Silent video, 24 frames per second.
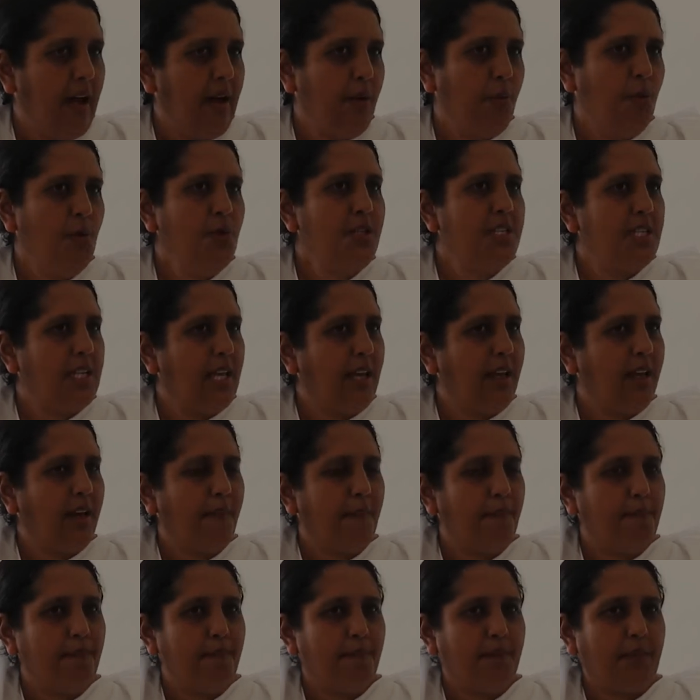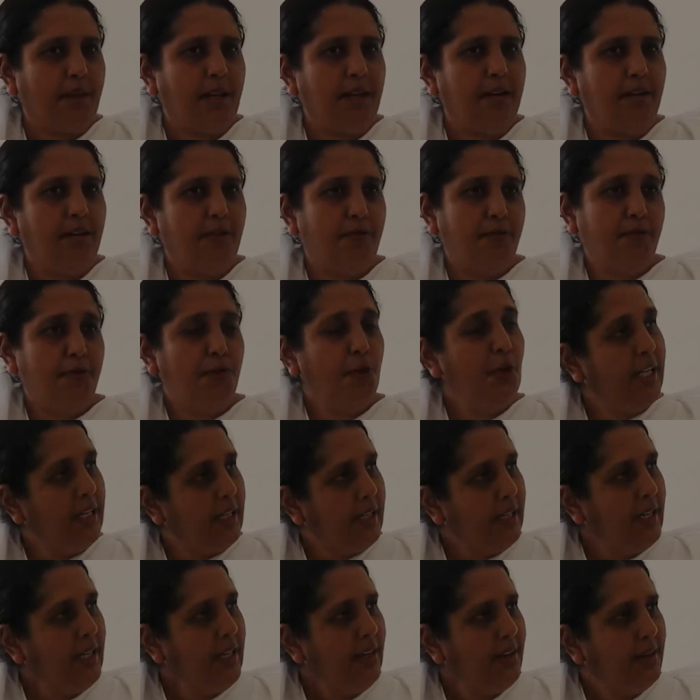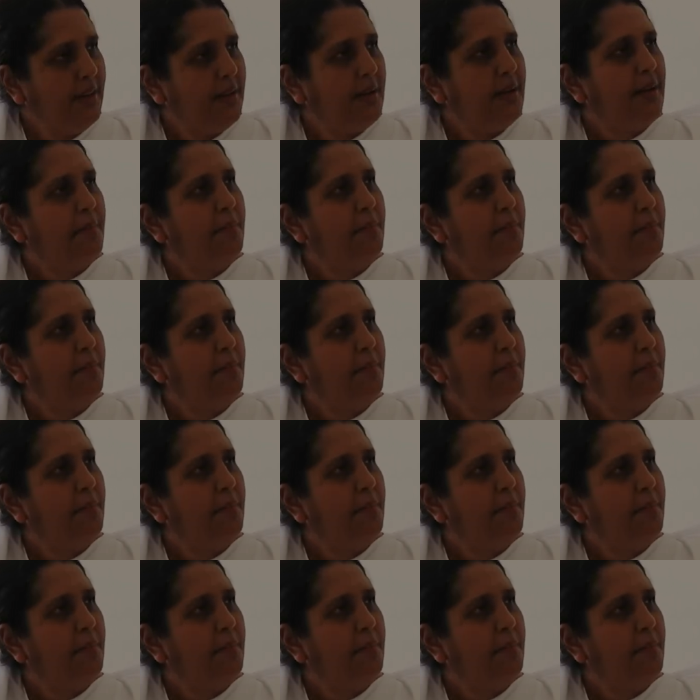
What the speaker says: I won't say fully,